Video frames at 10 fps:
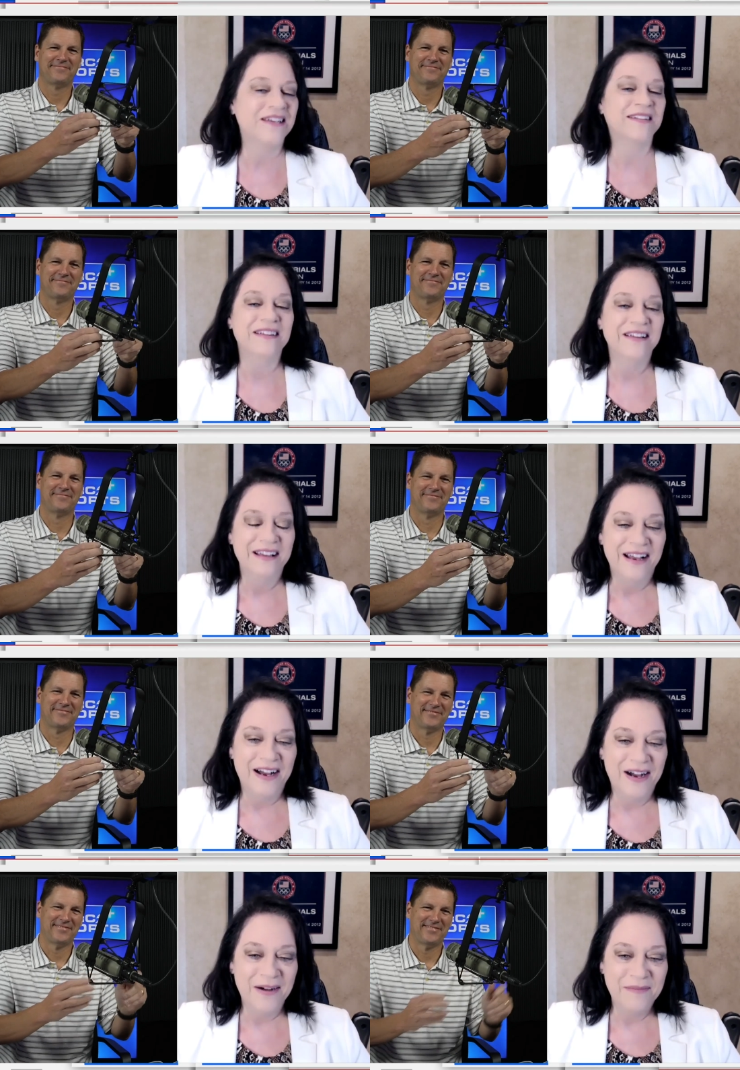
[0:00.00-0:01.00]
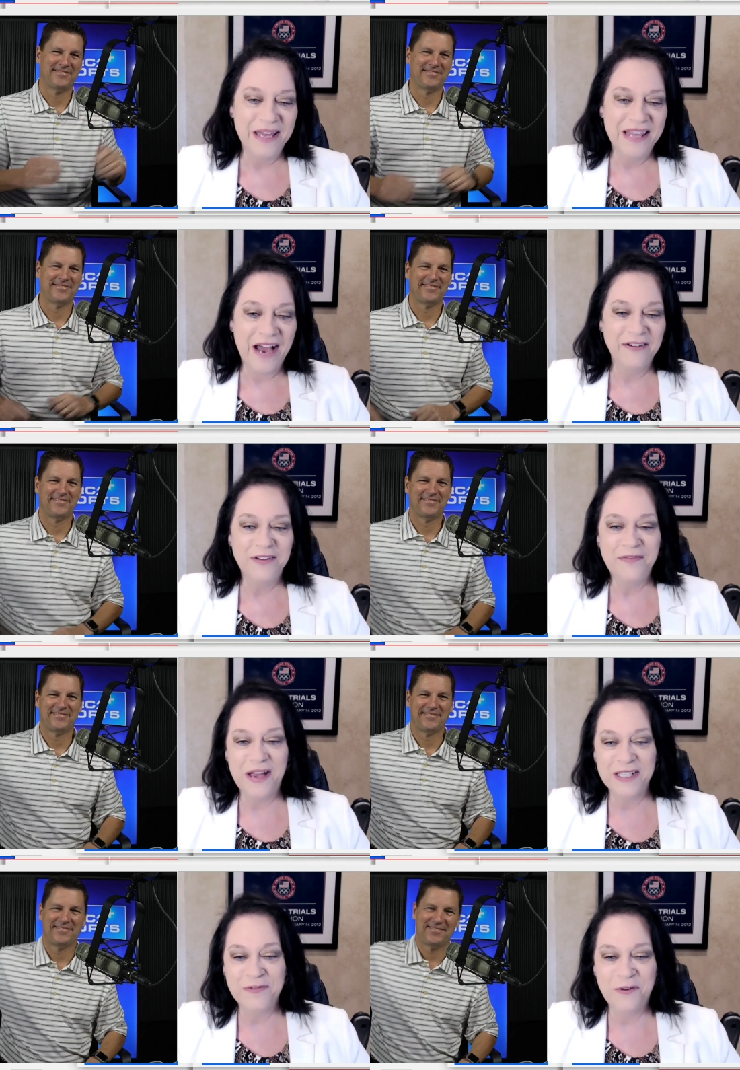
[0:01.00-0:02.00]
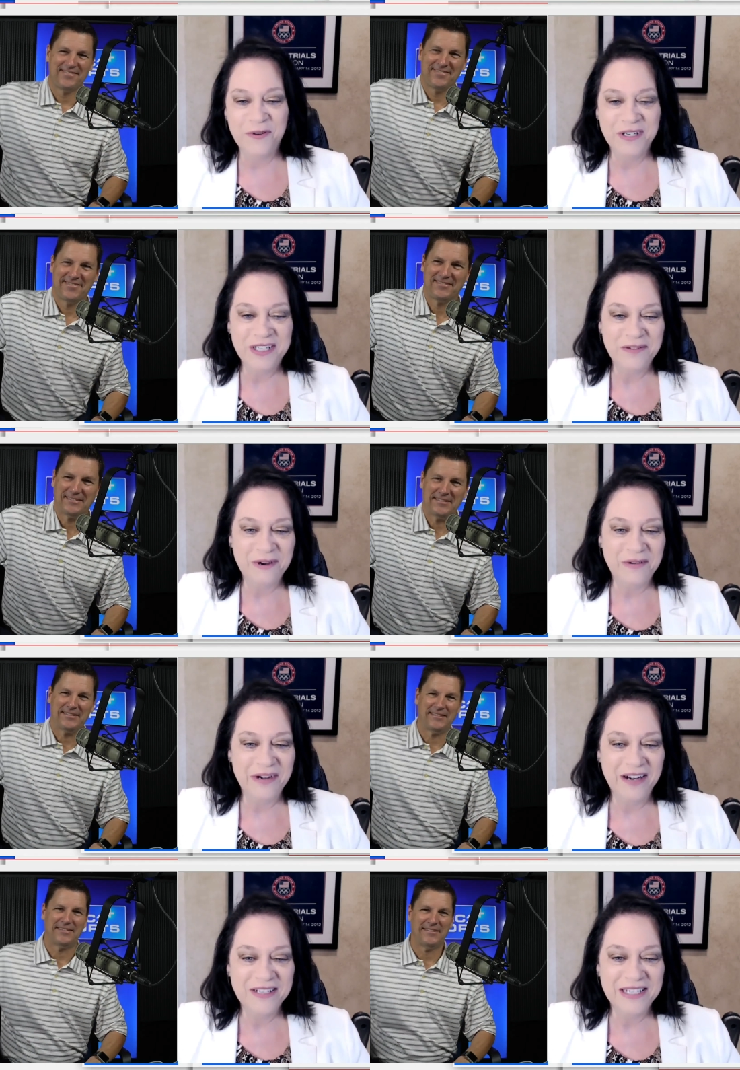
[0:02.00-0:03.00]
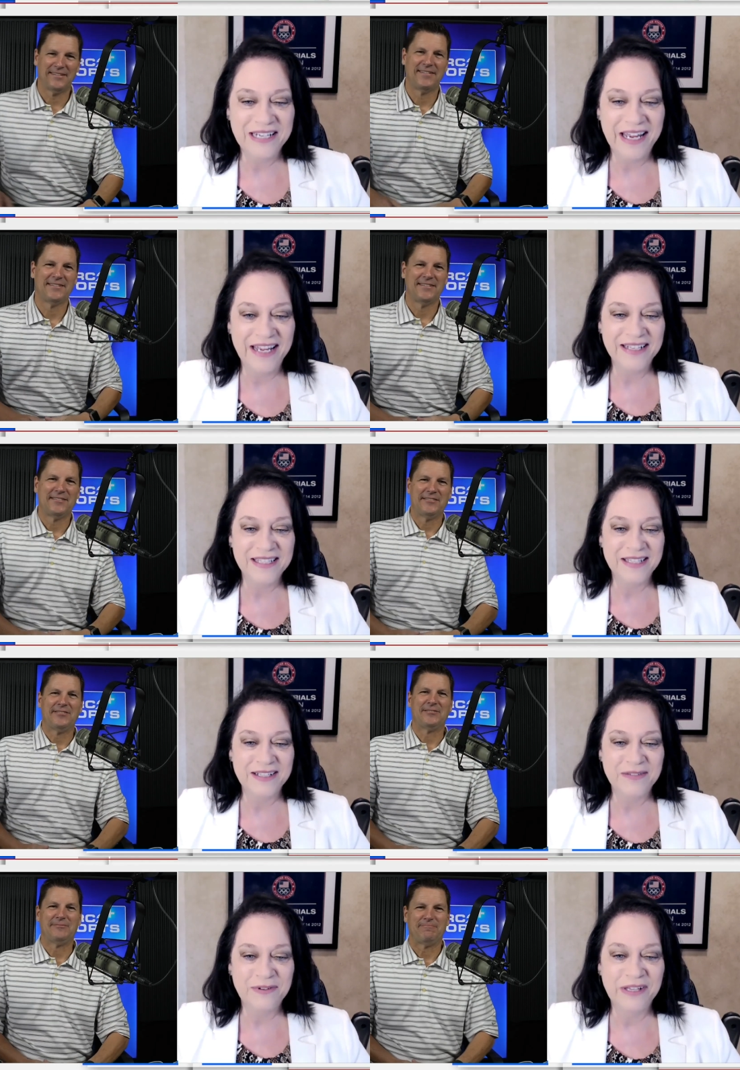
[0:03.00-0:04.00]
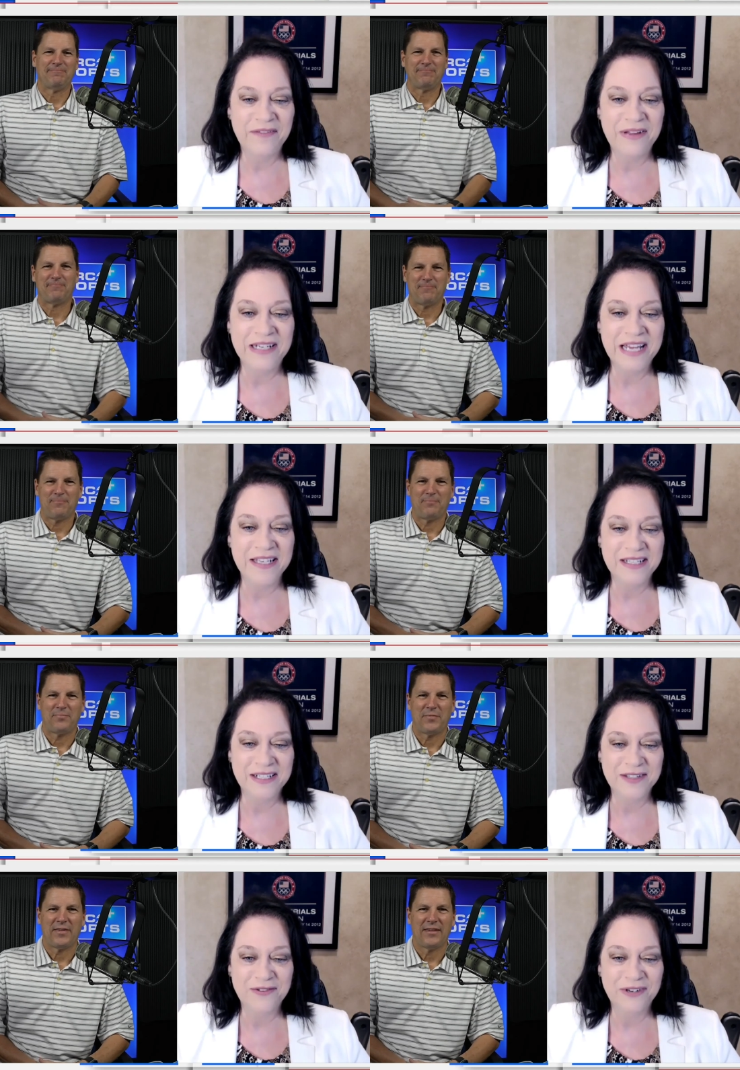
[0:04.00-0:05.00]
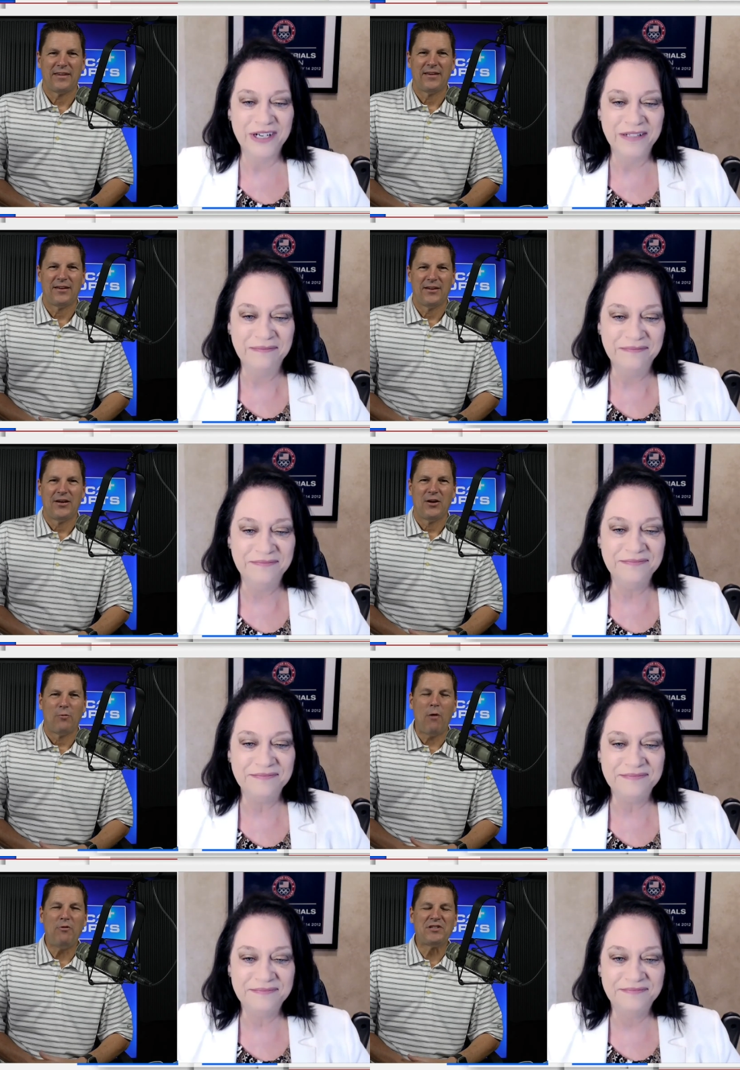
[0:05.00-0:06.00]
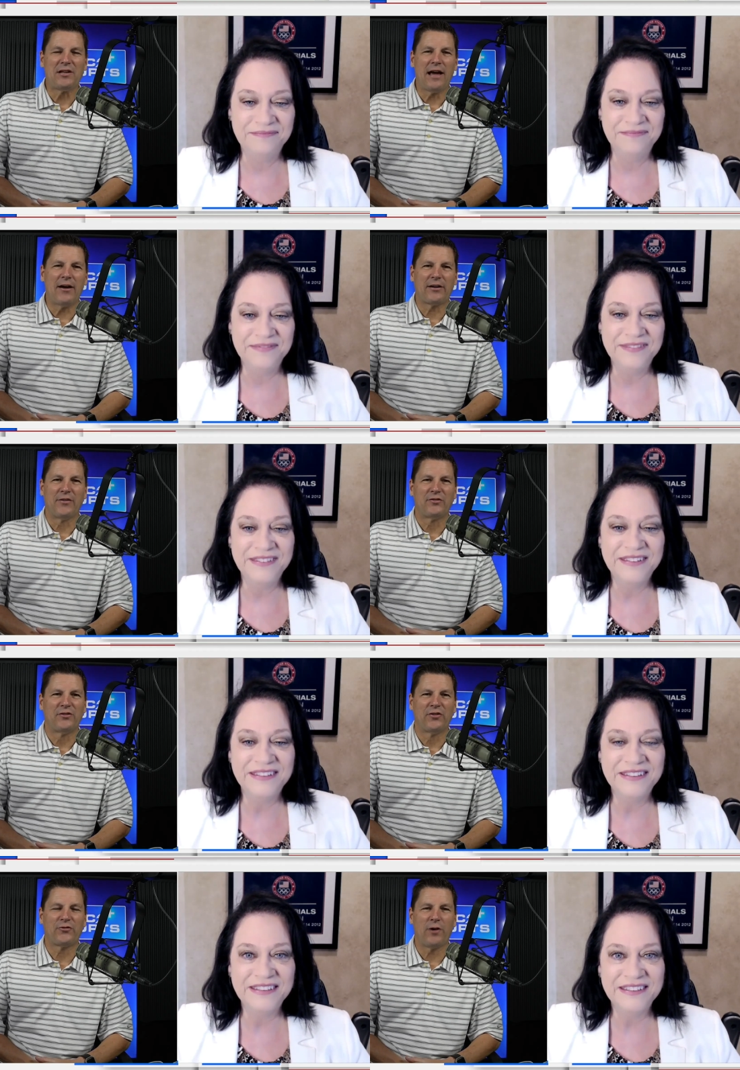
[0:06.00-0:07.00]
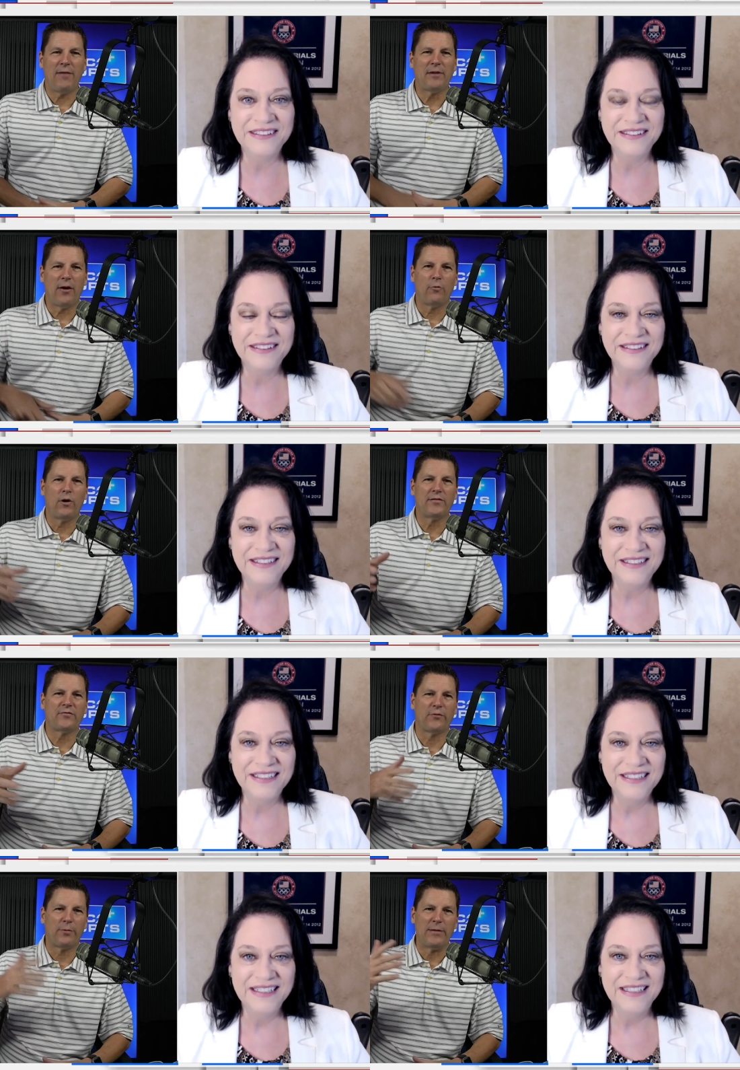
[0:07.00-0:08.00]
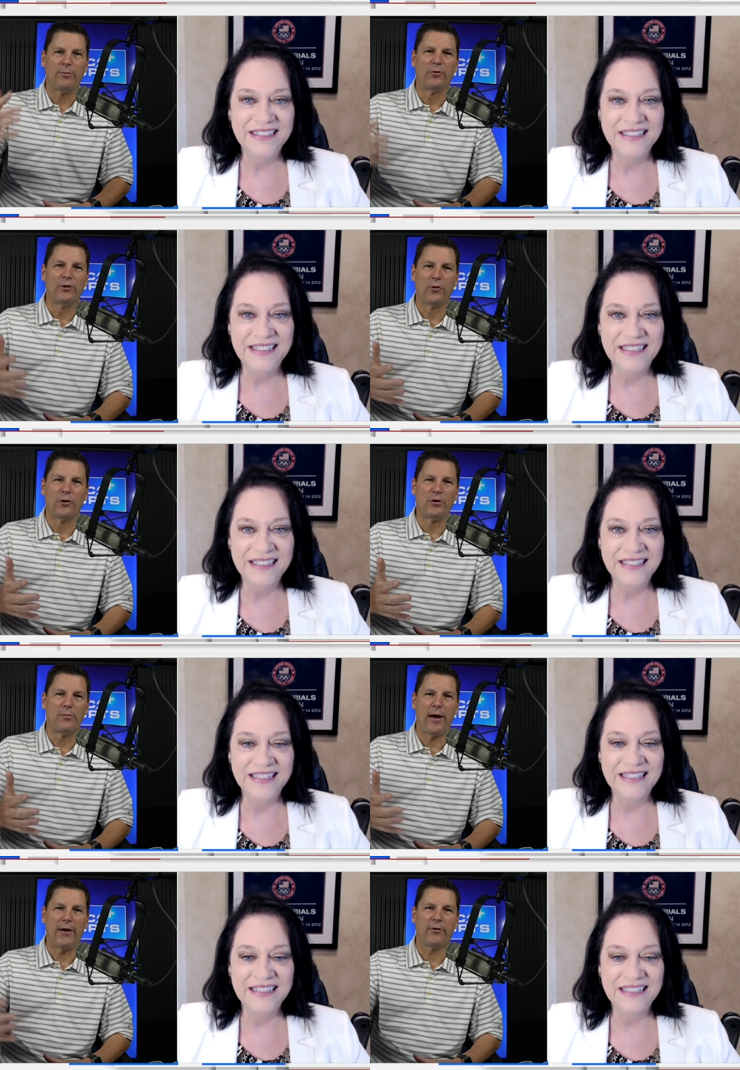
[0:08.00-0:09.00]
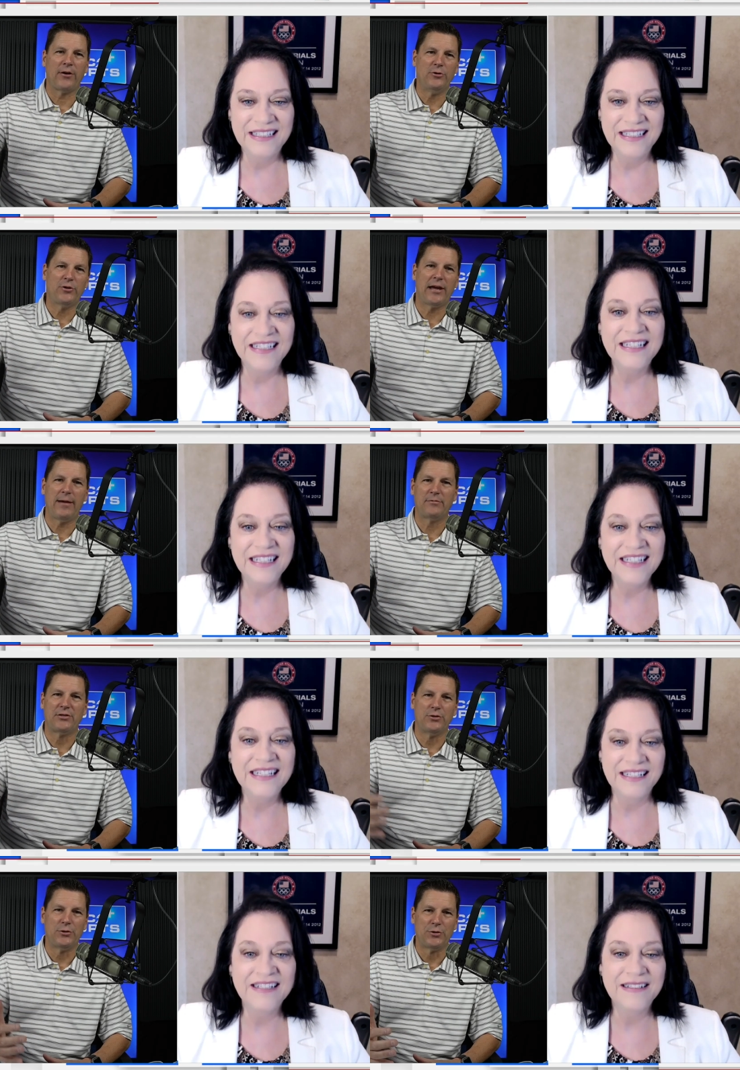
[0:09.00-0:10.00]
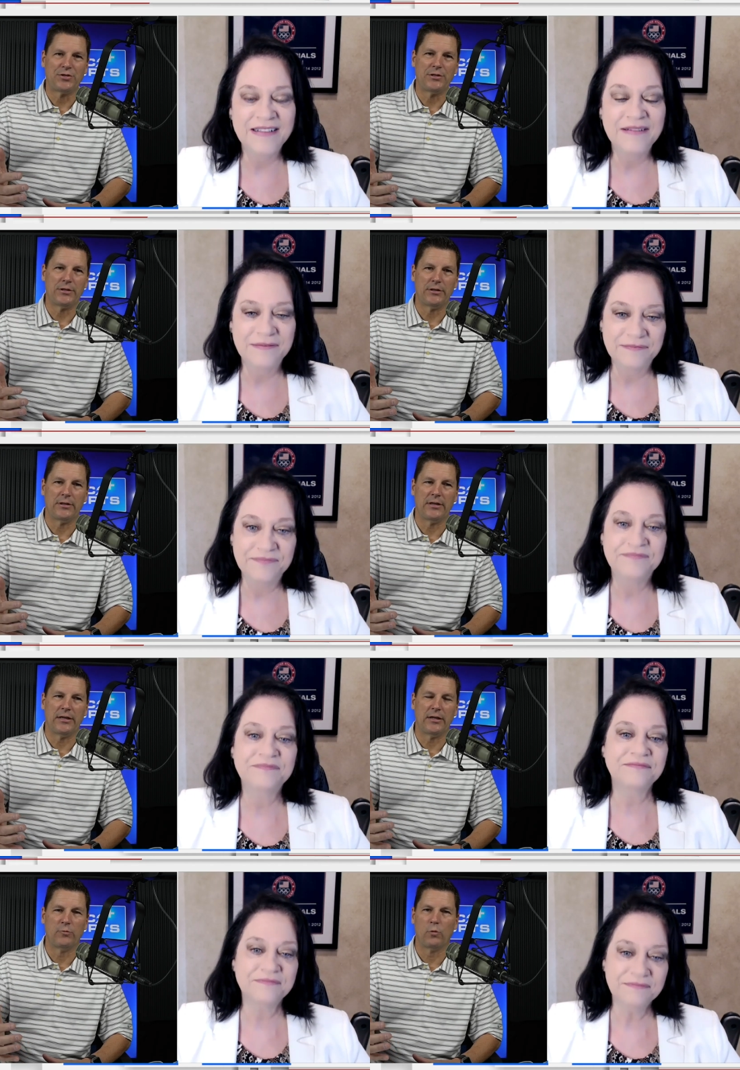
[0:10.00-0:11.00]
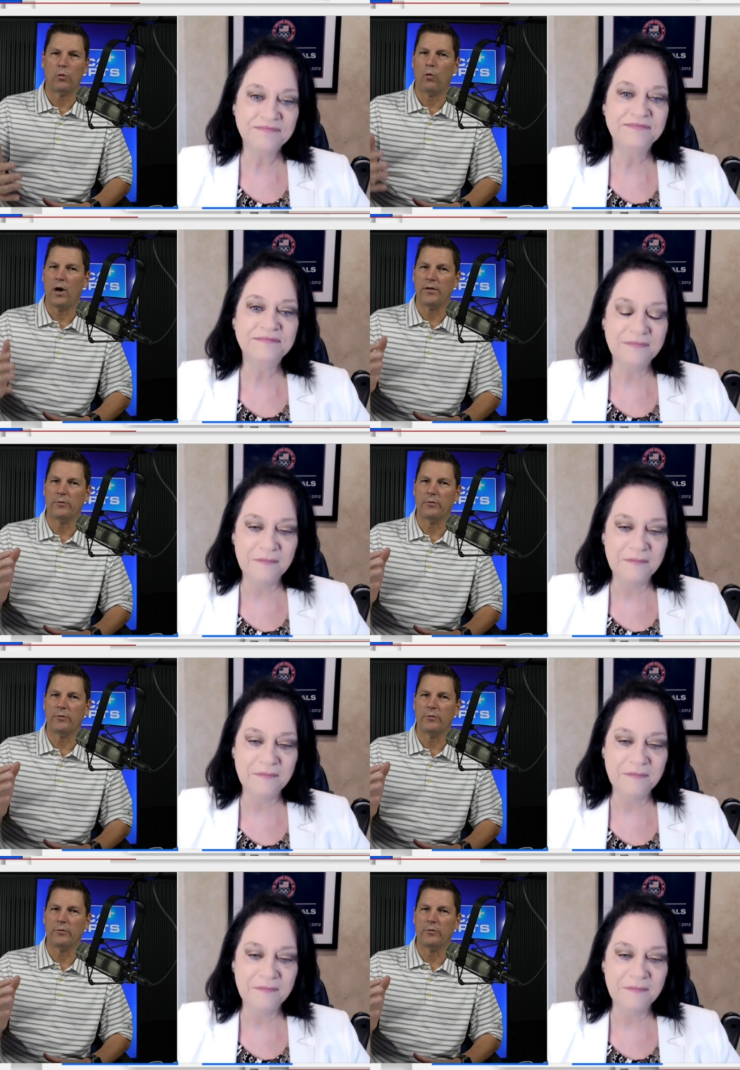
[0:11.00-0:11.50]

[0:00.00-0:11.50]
Speaker 1: and hmm. um, and now you fast forward to where we are today it's it's really a fantastic story
Speaker 2: what was it like okay describe now what for people who don't know your background you came to houston in what